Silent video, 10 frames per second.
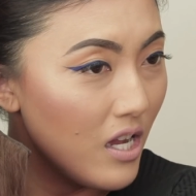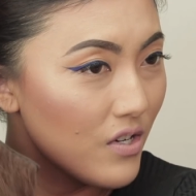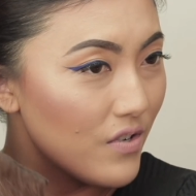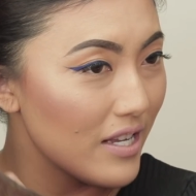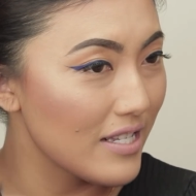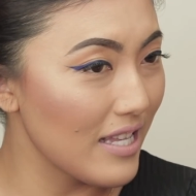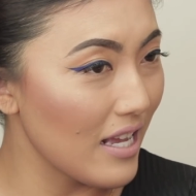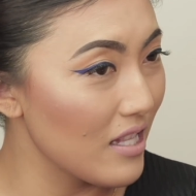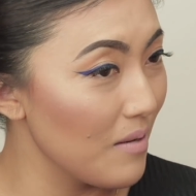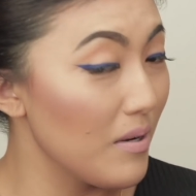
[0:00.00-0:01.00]
Not
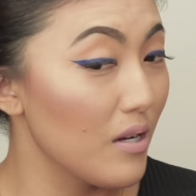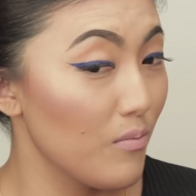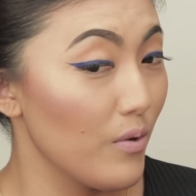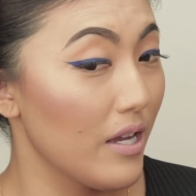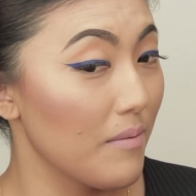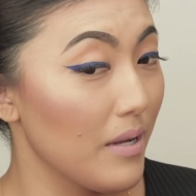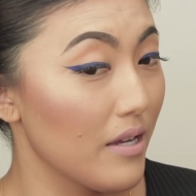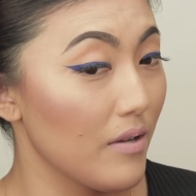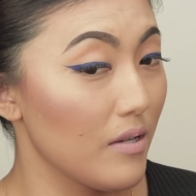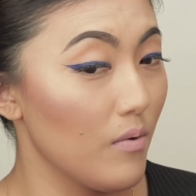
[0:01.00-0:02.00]
exactly, but we can
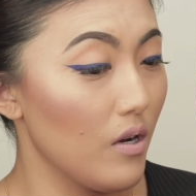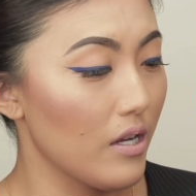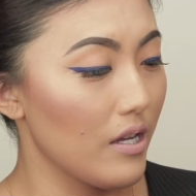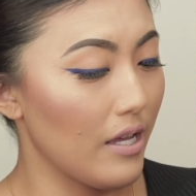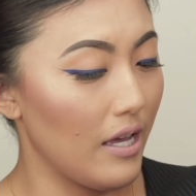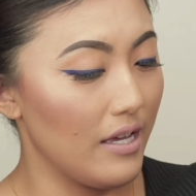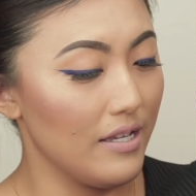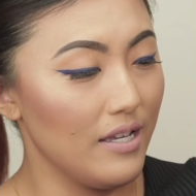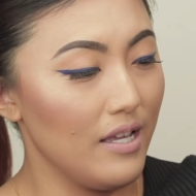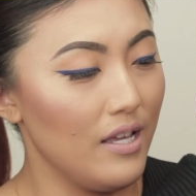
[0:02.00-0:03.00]
make it work.
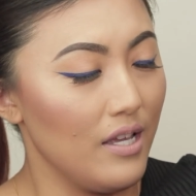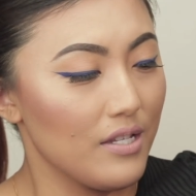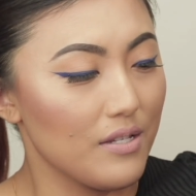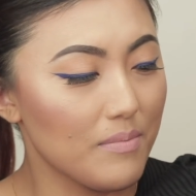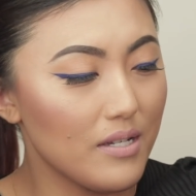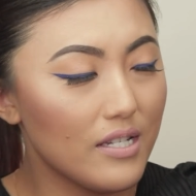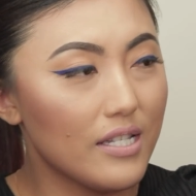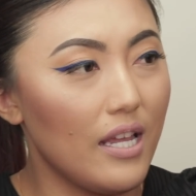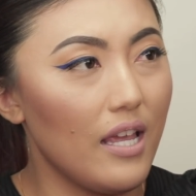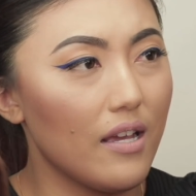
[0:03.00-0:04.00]
Okay, so I'm gonna
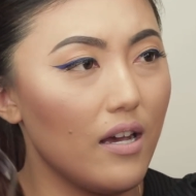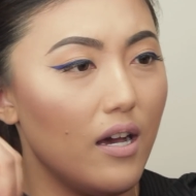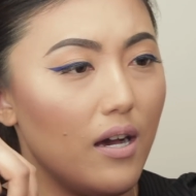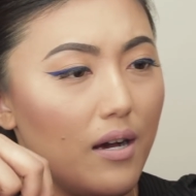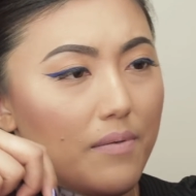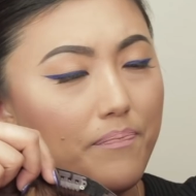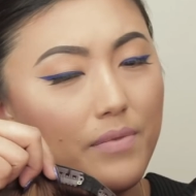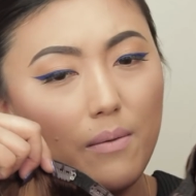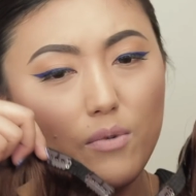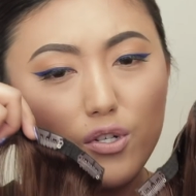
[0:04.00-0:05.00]
take
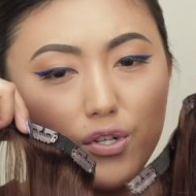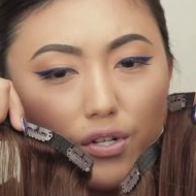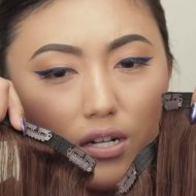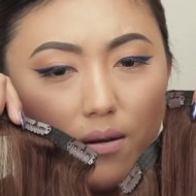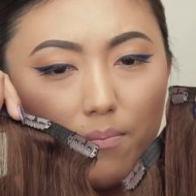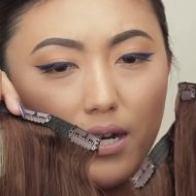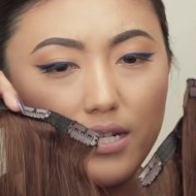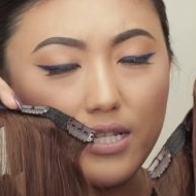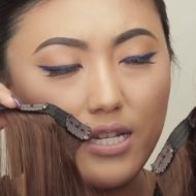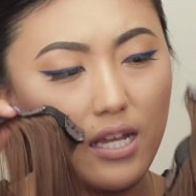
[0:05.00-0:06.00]
I'm not sure, I
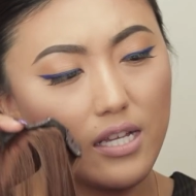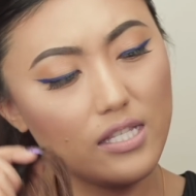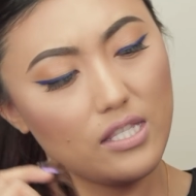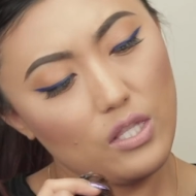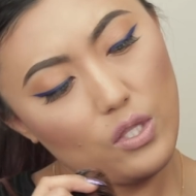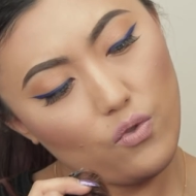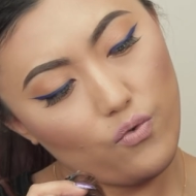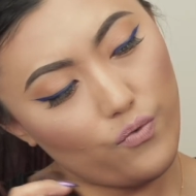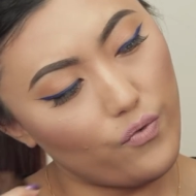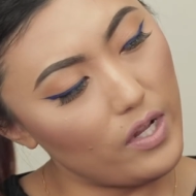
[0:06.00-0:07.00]
might take
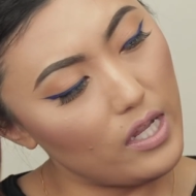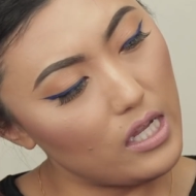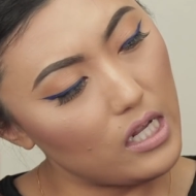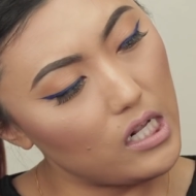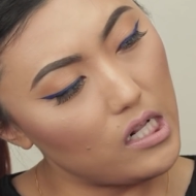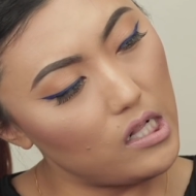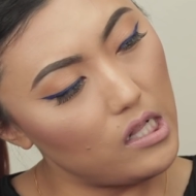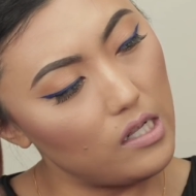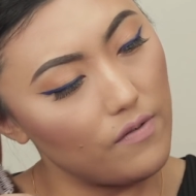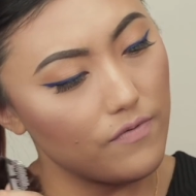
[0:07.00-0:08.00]
3
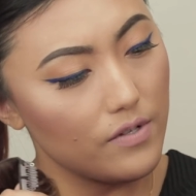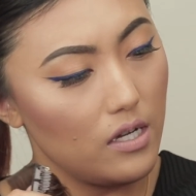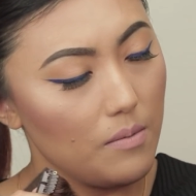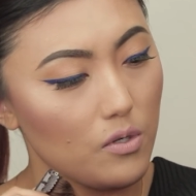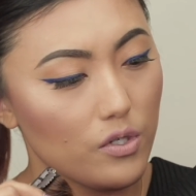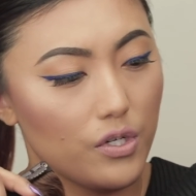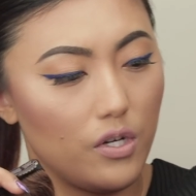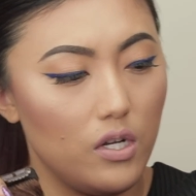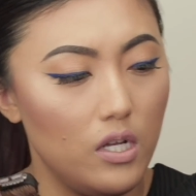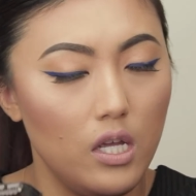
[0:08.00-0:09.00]
clips, I'm not sure.